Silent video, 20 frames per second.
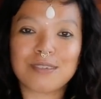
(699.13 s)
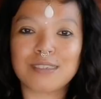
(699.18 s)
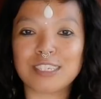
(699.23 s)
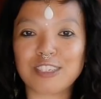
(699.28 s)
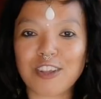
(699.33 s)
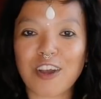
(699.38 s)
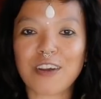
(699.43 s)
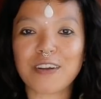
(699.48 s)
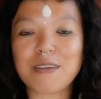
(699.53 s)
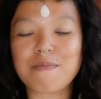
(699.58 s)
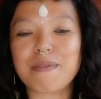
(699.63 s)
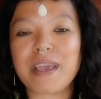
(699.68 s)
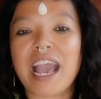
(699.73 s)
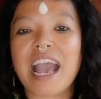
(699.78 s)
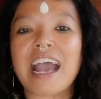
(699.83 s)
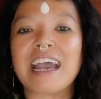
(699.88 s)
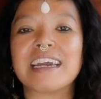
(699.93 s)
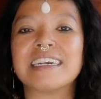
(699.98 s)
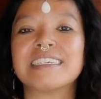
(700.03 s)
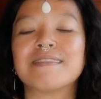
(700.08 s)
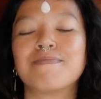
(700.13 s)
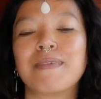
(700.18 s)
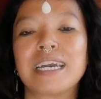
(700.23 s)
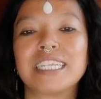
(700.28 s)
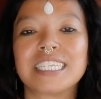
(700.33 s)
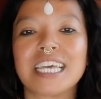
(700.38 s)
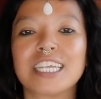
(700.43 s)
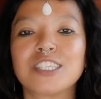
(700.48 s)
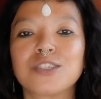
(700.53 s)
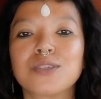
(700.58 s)
story behind my
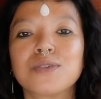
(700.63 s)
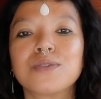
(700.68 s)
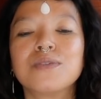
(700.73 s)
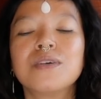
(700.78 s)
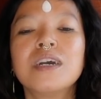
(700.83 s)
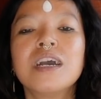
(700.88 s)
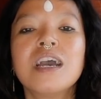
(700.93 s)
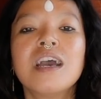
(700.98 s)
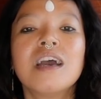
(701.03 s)
tattoo.